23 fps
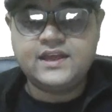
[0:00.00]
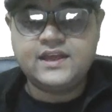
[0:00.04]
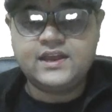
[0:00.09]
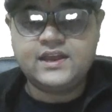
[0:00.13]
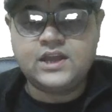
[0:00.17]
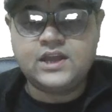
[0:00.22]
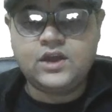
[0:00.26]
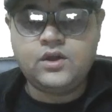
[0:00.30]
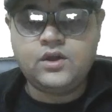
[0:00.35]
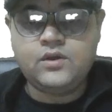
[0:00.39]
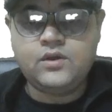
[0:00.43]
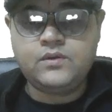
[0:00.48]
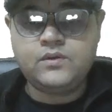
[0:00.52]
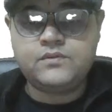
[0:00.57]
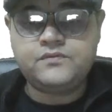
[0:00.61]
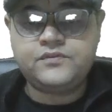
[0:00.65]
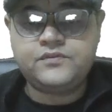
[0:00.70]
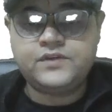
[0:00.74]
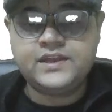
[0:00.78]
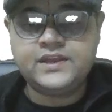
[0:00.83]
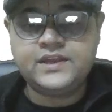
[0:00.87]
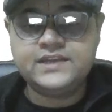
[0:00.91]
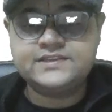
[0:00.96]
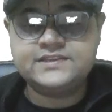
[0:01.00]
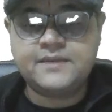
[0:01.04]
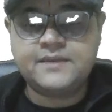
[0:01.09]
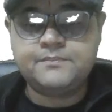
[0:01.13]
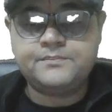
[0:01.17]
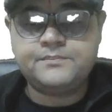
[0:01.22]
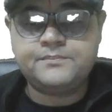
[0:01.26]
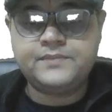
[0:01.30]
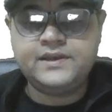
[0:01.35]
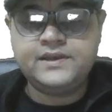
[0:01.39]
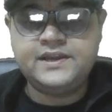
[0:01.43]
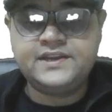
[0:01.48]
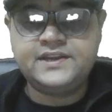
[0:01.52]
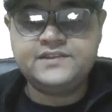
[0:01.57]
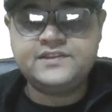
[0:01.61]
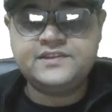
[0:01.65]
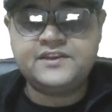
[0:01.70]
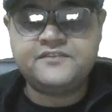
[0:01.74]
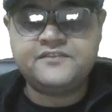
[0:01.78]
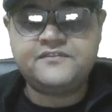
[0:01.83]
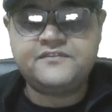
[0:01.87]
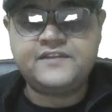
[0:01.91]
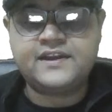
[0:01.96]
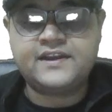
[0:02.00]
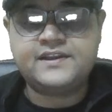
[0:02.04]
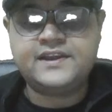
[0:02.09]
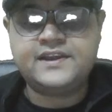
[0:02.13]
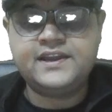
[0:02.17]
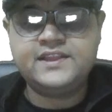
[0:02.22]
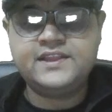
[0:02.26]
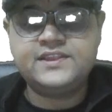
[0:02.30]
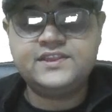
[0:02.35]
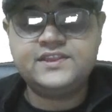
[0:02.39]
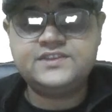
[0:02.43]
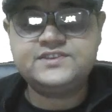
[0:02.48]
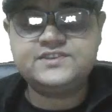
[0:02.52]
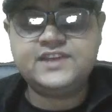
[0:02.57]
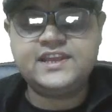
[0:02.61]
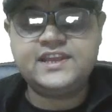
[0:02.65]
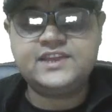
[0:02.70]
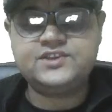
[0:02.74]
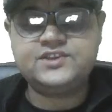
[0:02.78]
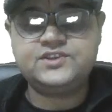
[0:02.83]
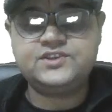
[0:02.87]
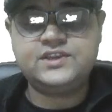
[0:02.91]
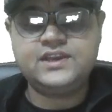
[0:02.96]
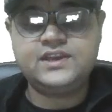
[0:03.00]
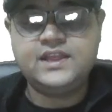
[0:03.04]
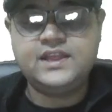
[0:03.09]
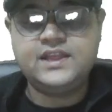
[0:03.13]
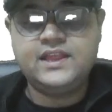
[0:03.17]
Now, for example, it is reflected in this direction.